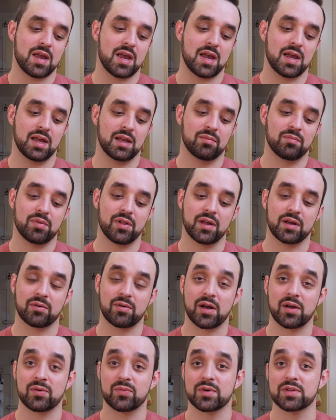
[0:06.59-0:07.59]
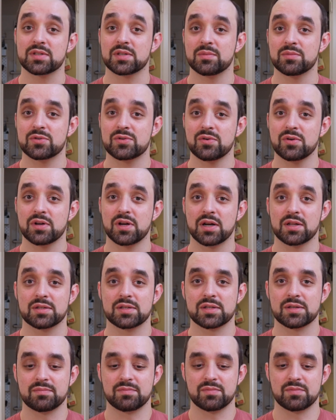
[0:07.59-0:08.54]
and playing around with some shortcuts.